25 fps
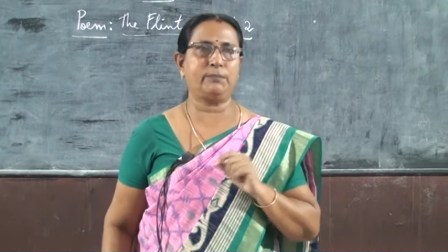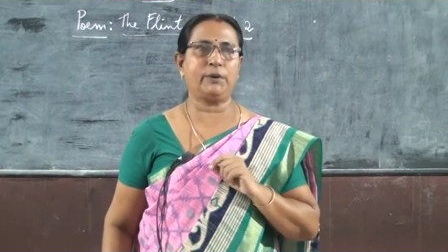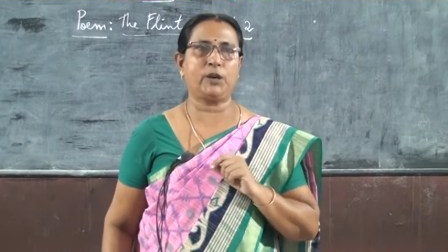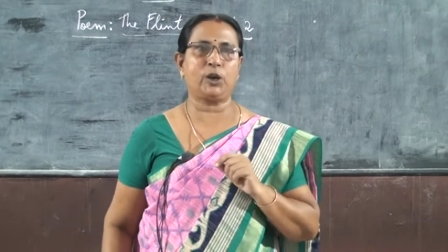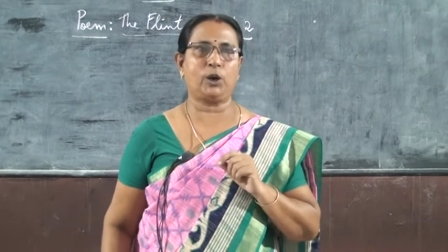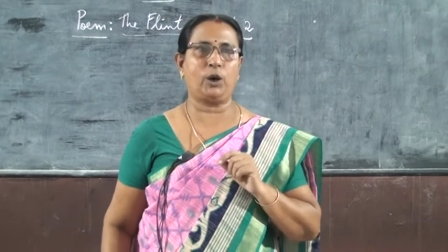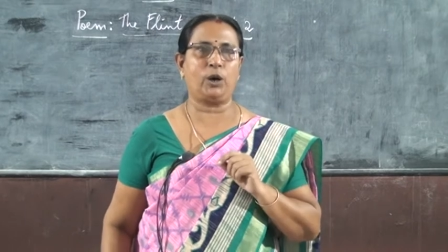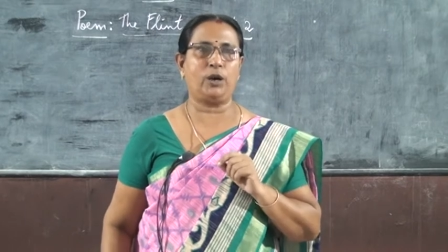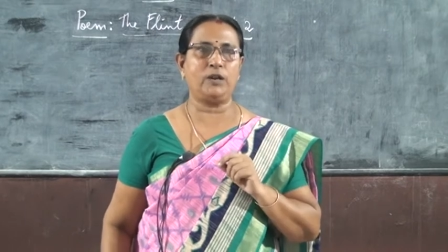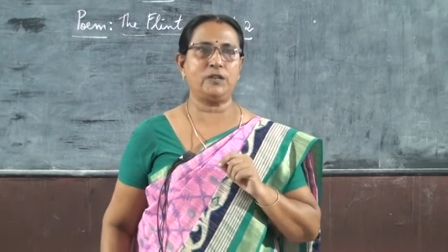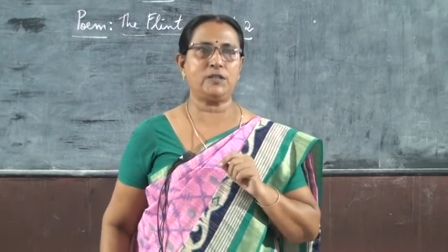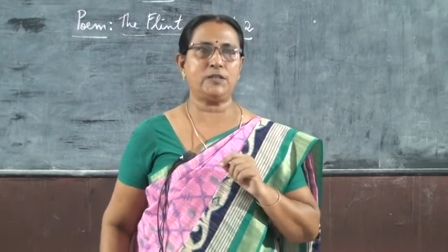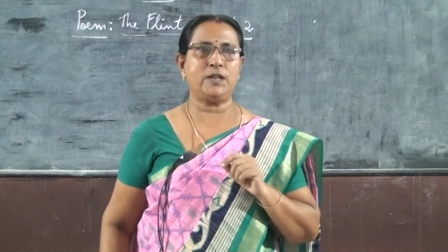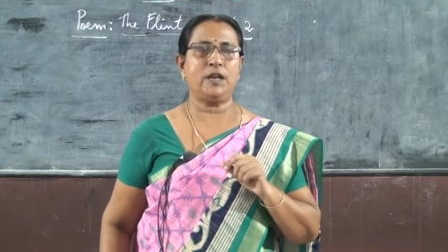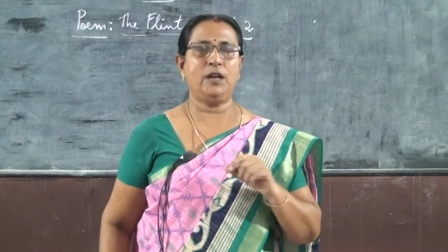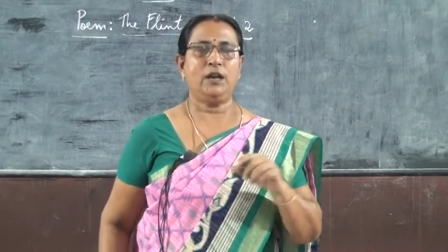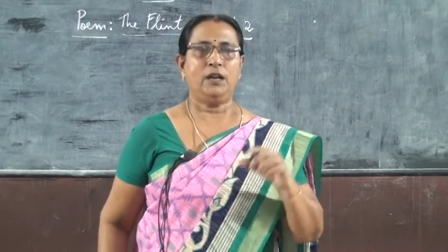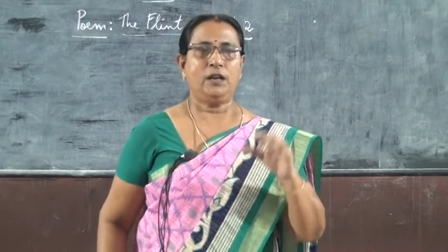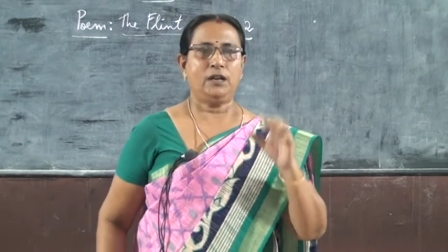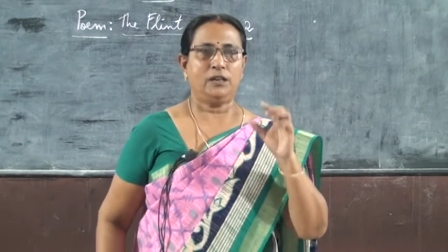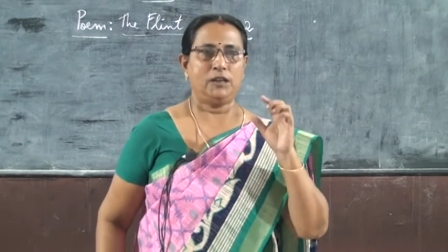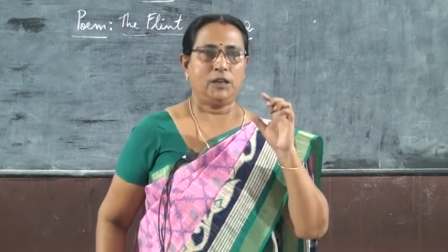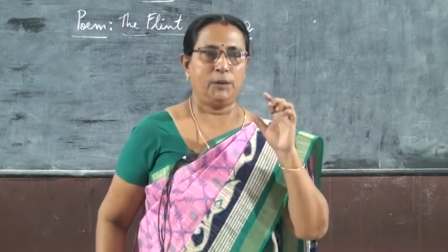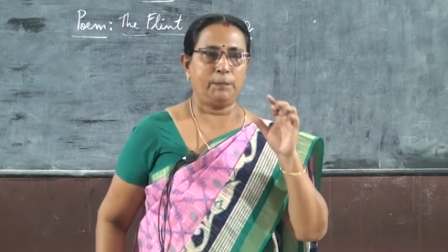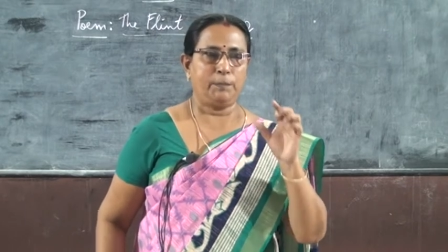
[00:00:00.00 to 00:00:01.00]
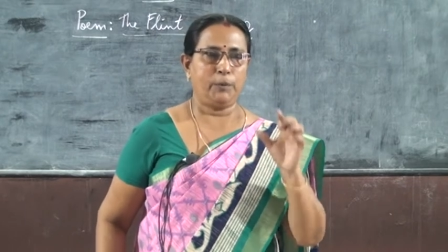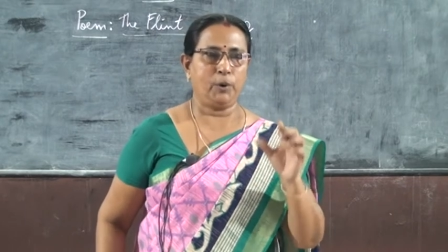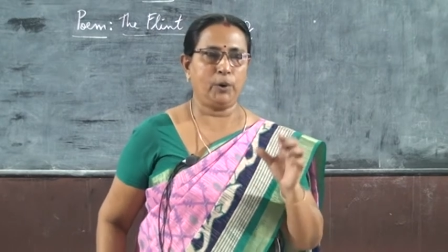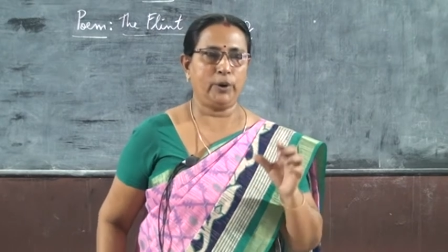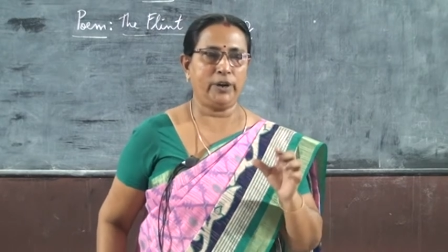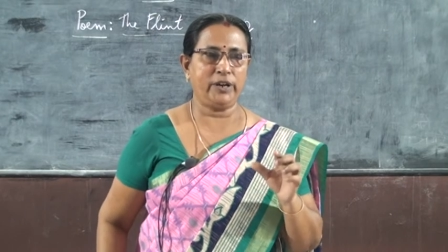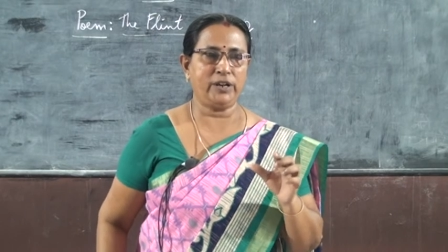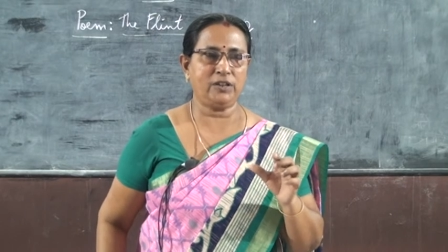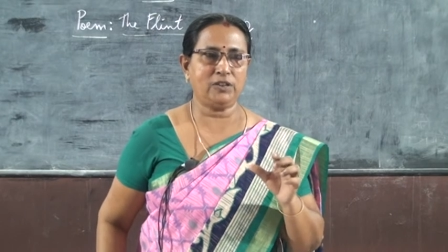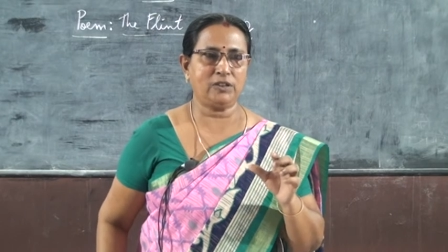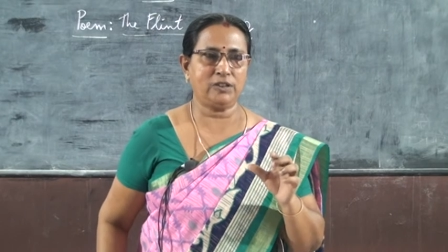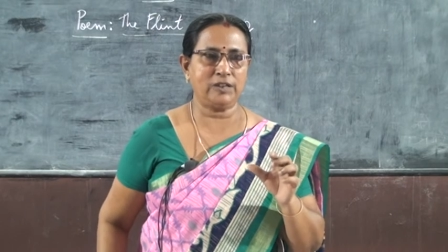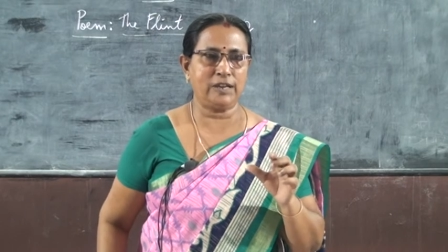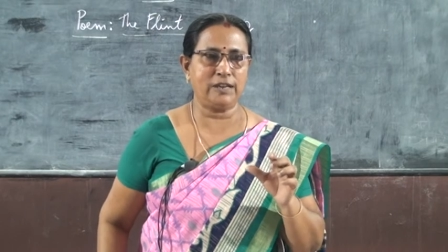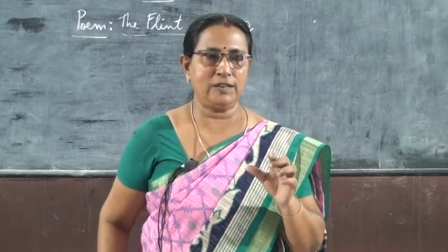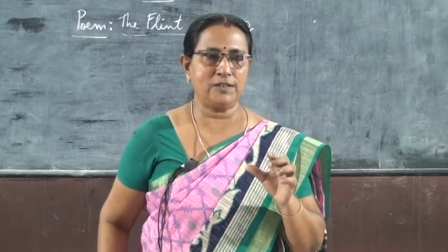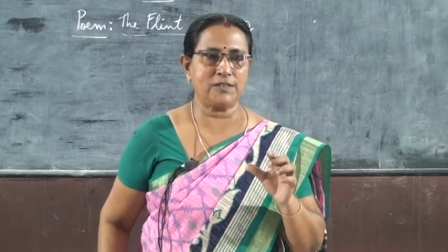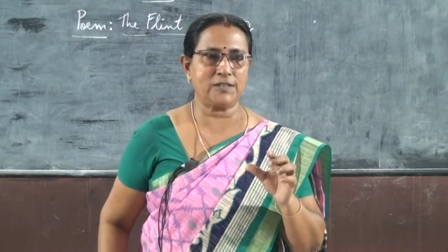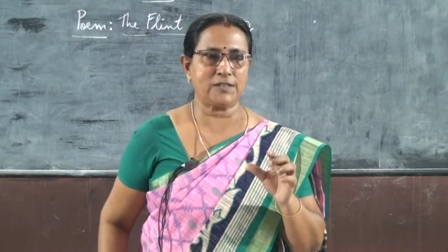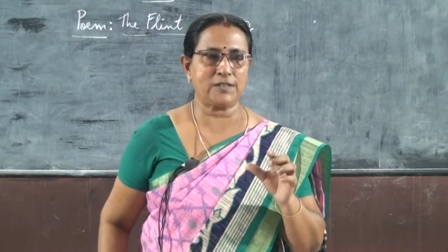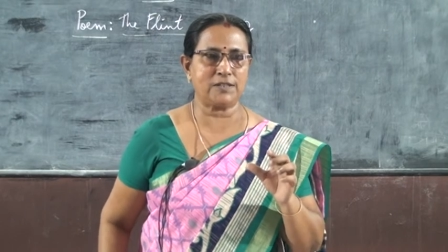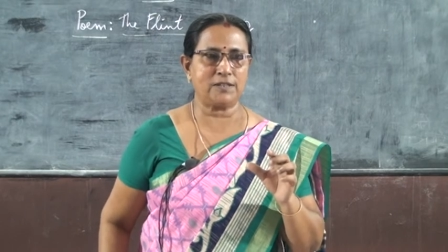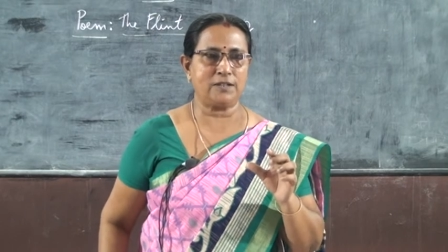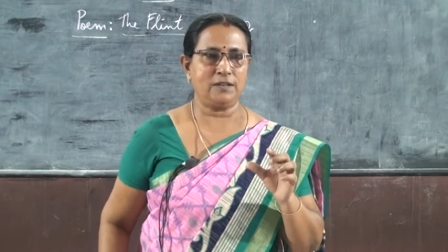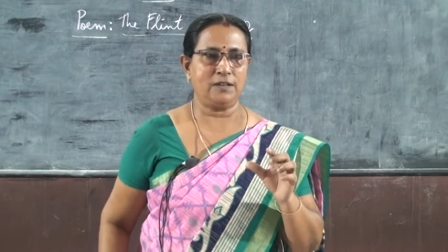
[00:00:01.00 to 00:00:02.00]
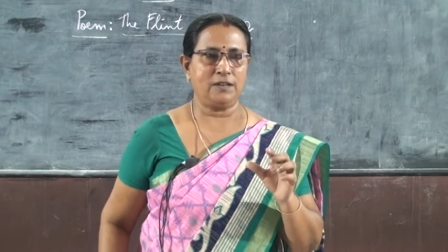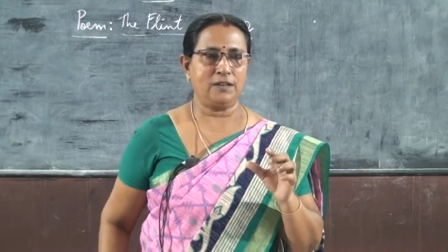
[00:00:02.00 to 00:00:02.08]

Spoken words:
because the poet thinks,